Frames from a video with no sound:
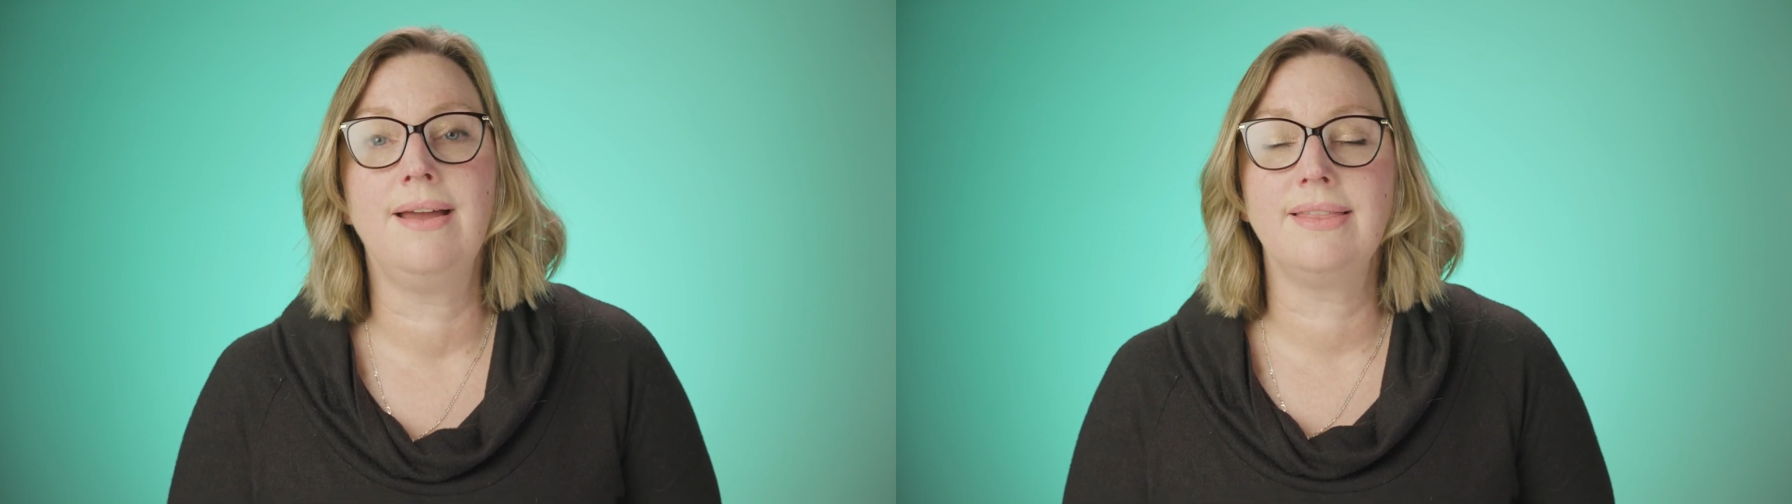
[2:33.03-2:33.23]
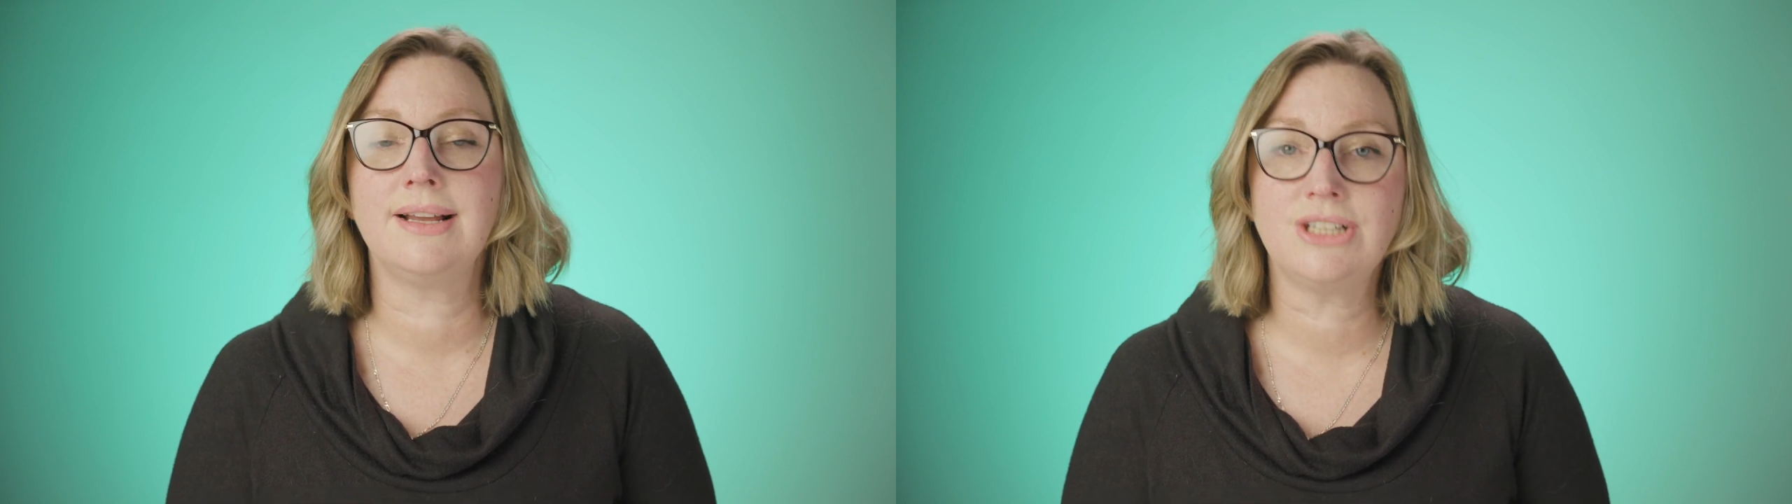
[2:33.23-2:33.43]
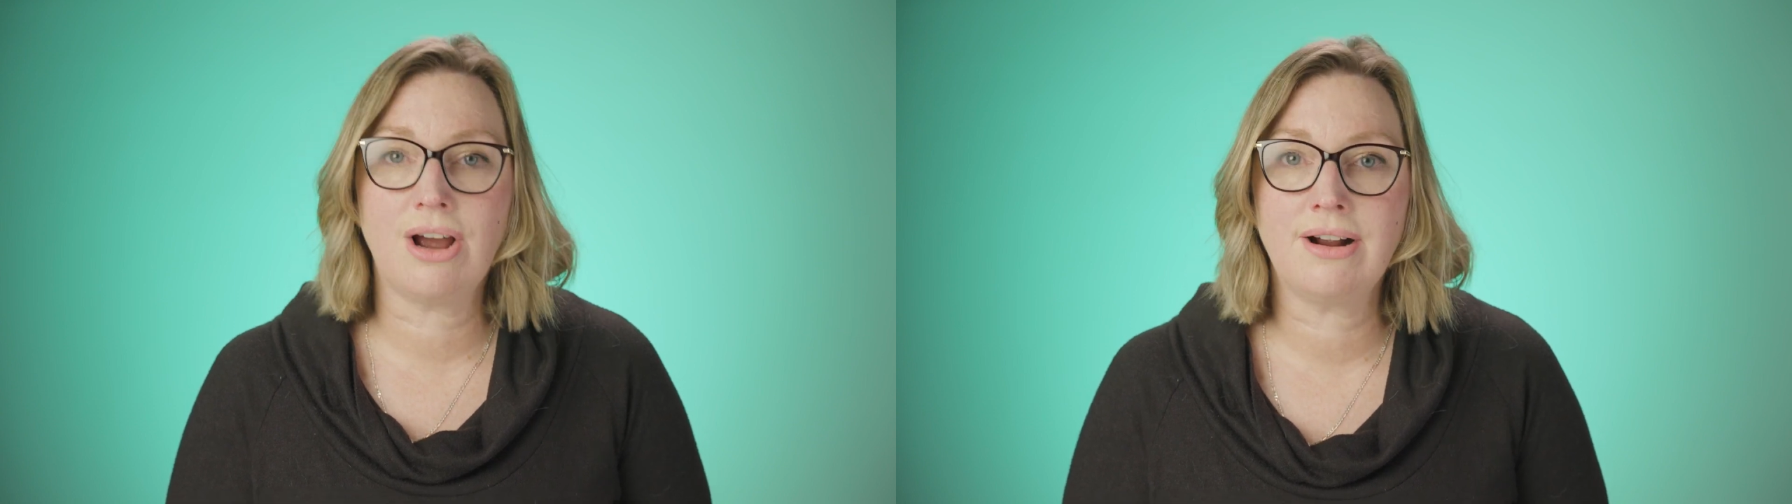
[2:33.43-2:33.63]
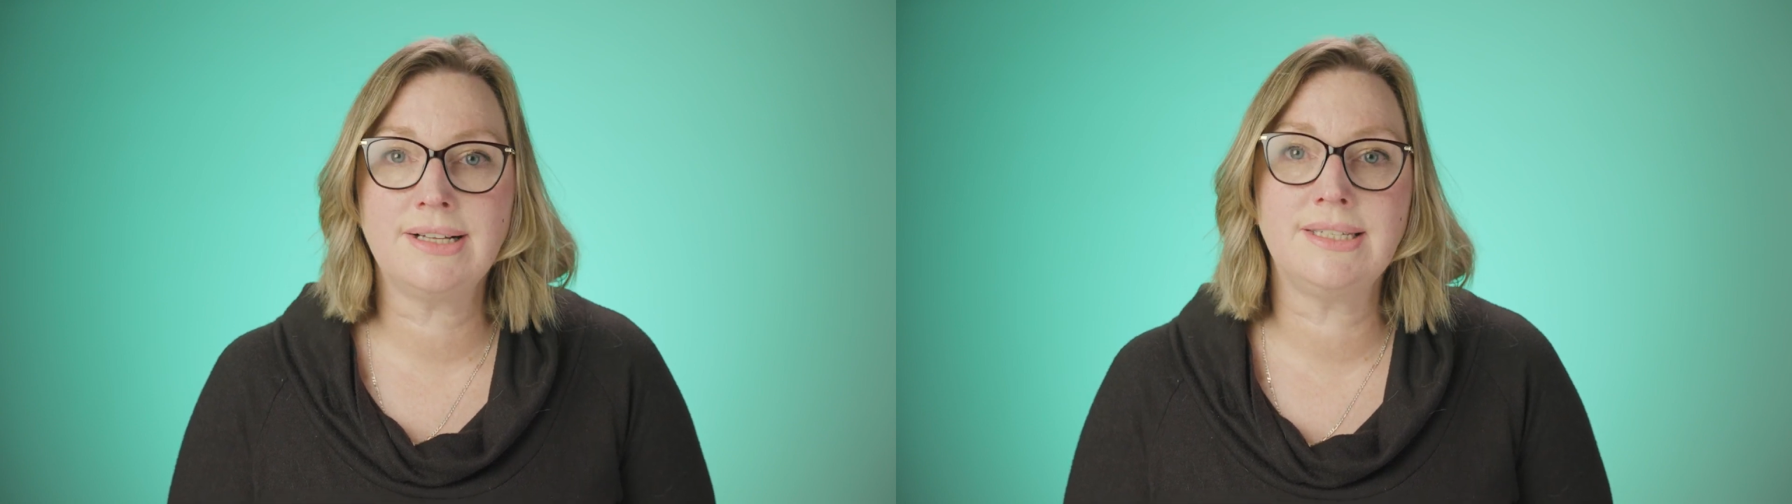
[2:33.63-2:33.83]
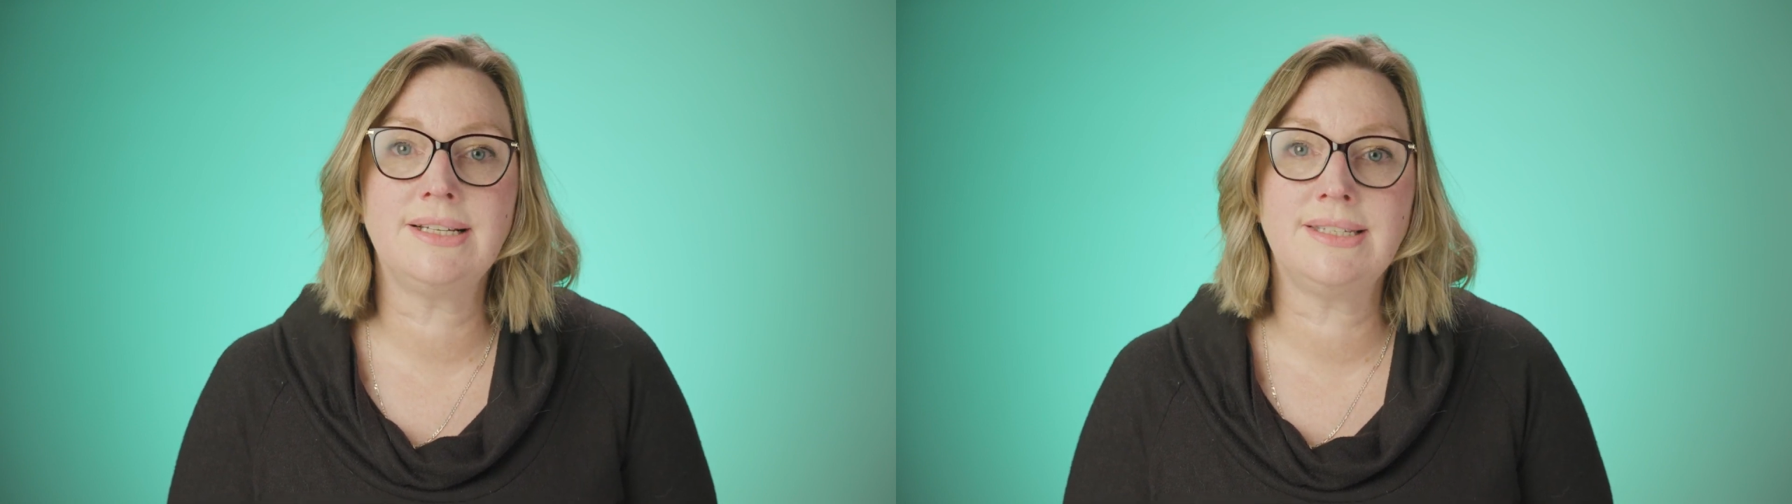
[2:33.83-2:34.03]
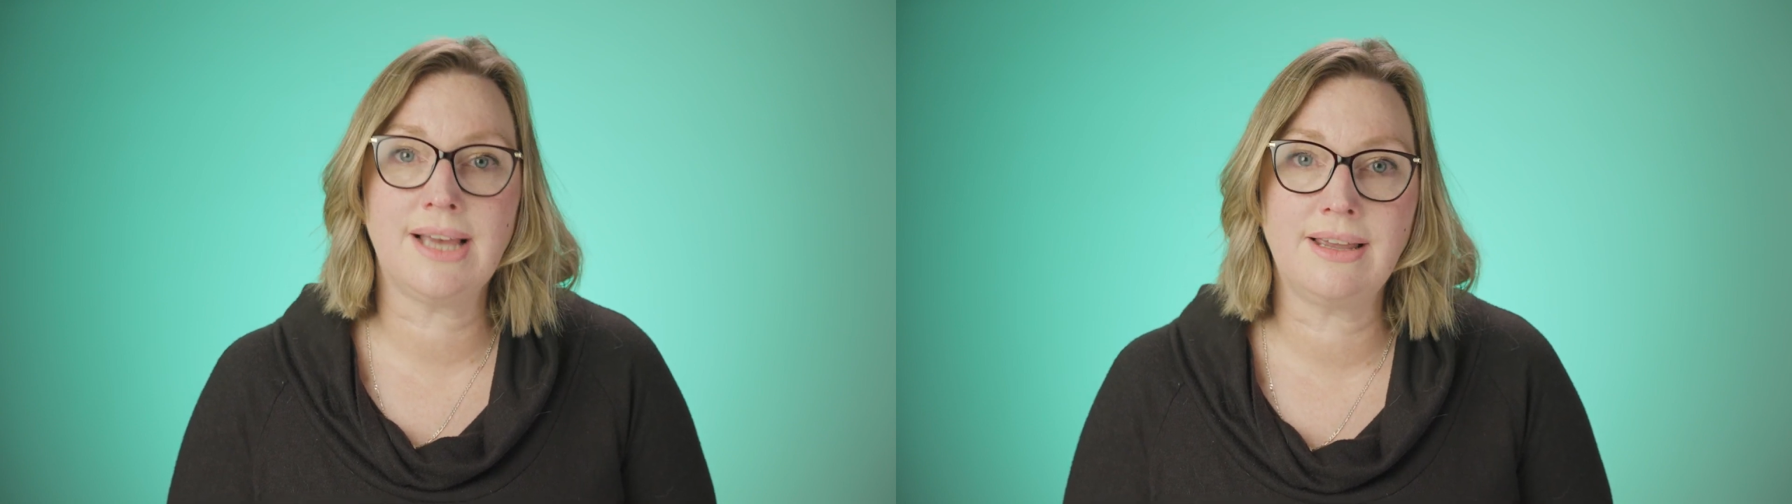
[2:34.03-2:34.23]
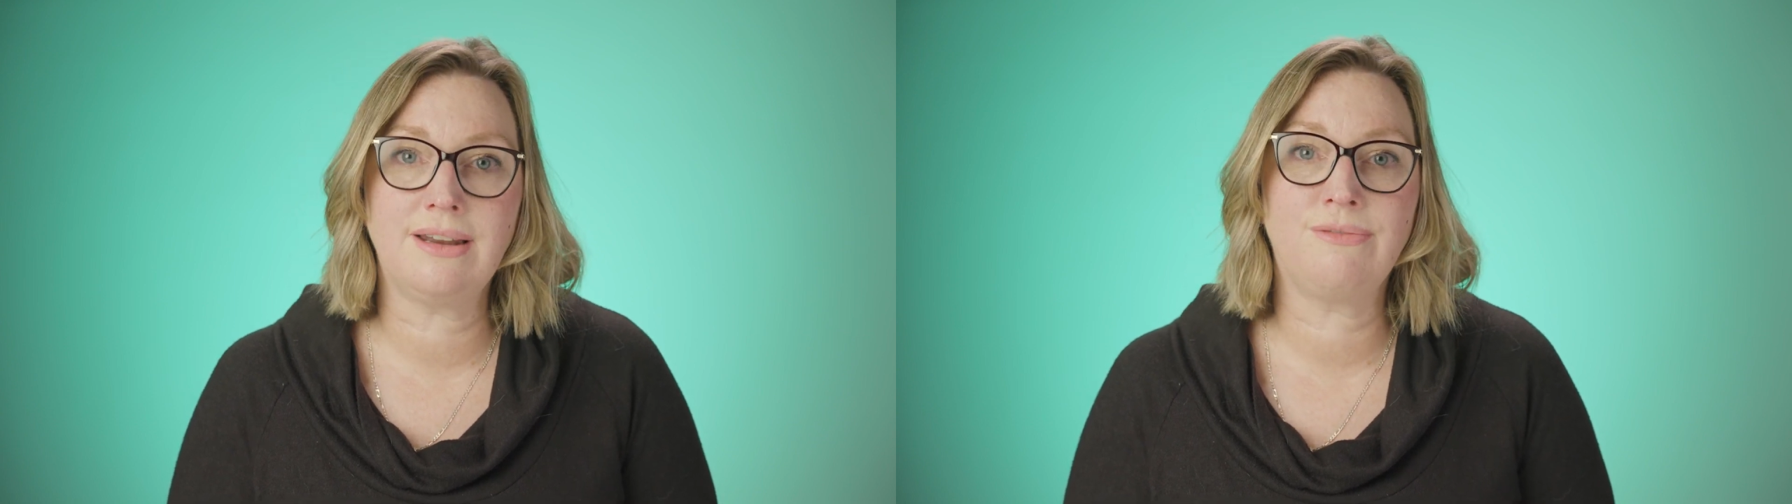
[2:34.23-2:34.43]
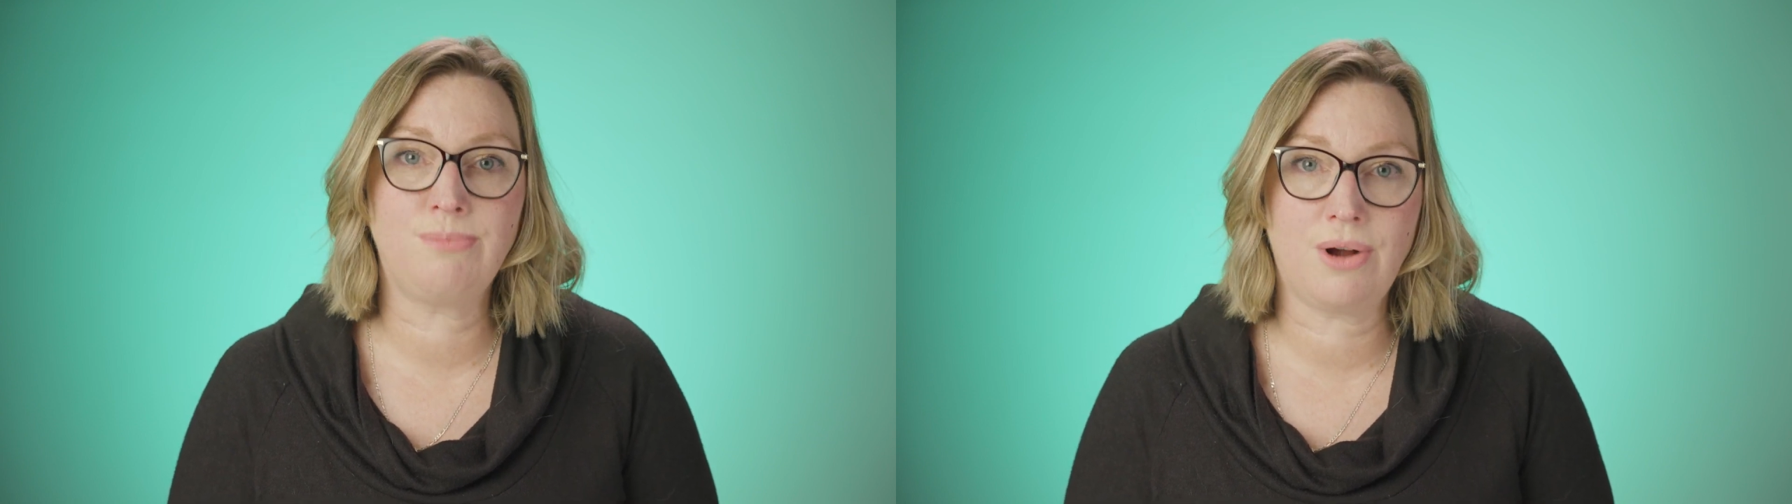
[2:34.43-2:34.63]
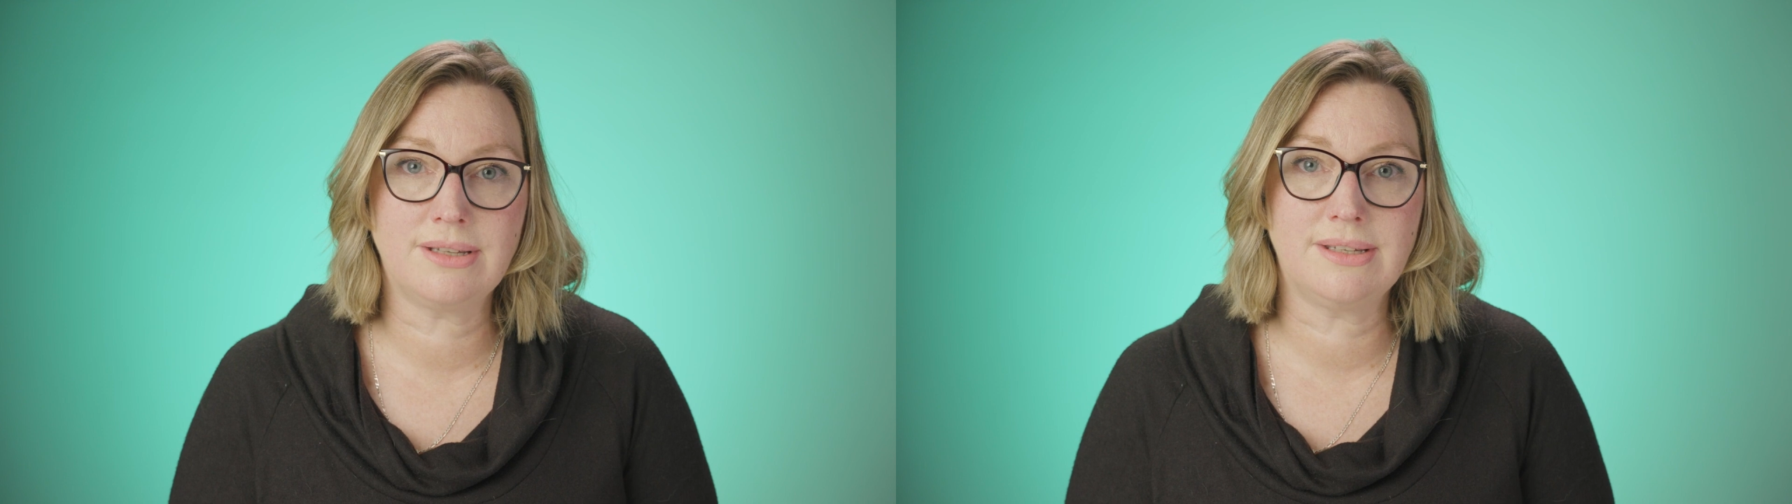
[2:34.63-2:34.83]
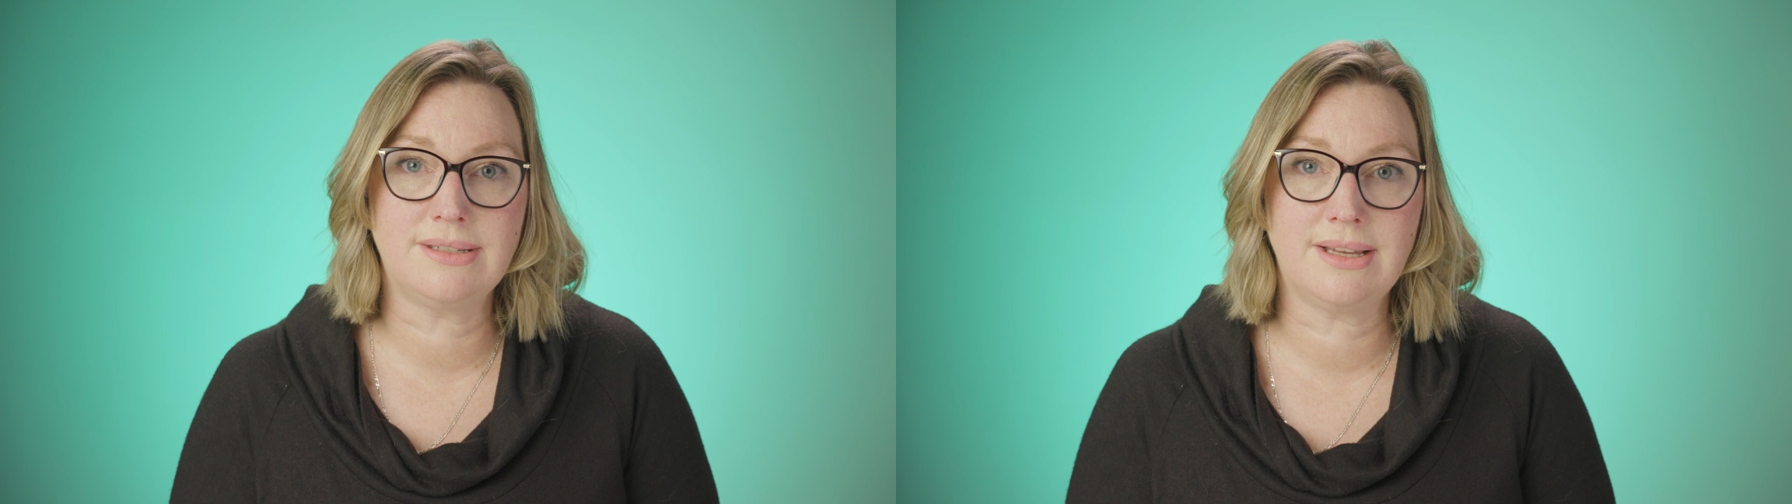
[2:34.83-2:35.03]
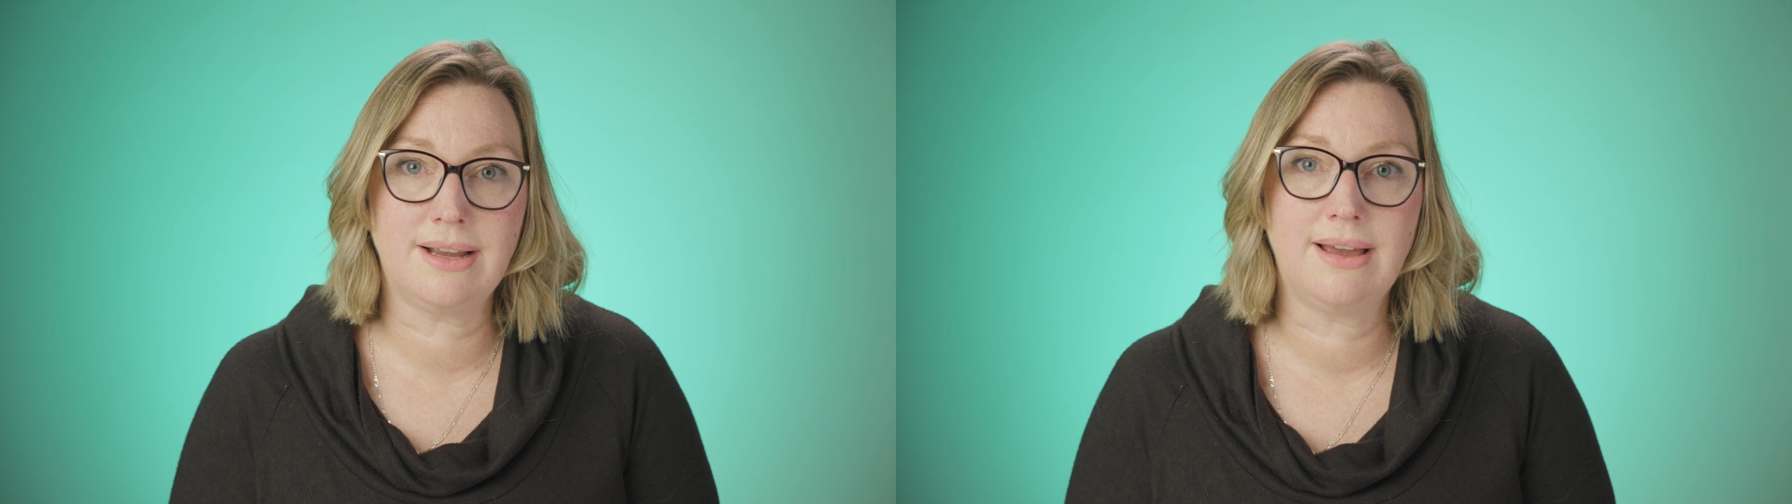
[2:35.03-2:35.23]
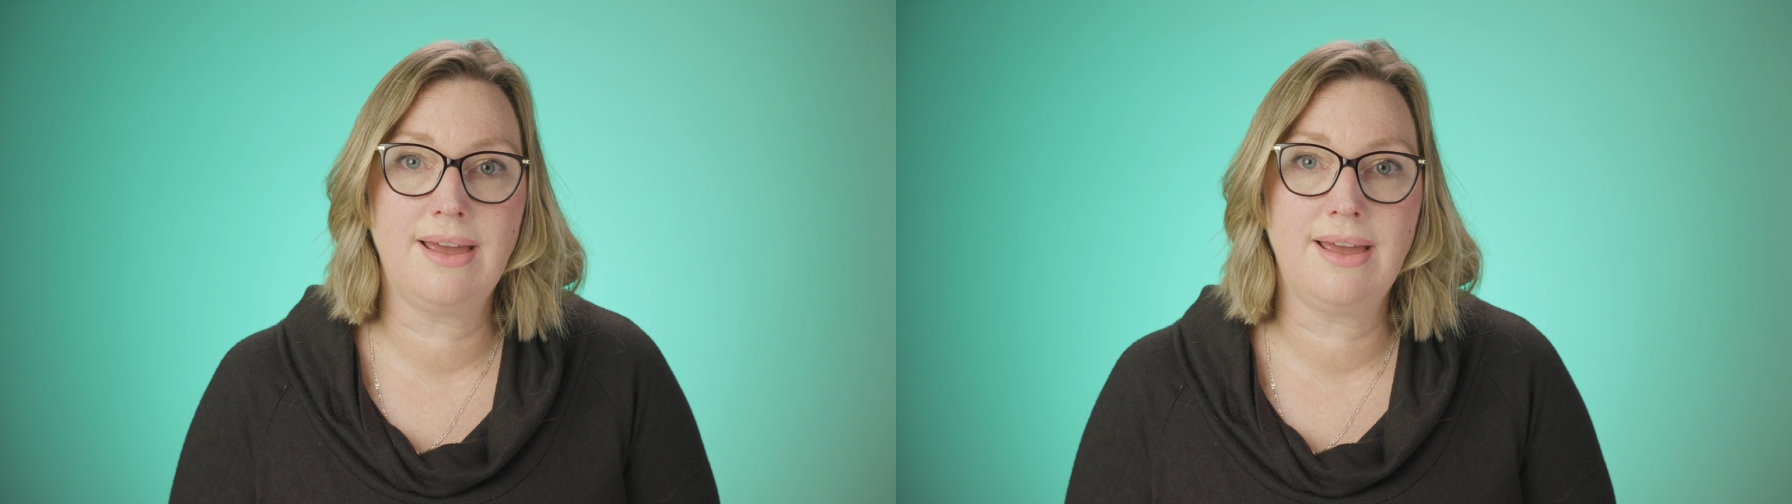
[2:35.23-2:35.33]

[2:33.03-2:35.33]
that targets executive processing,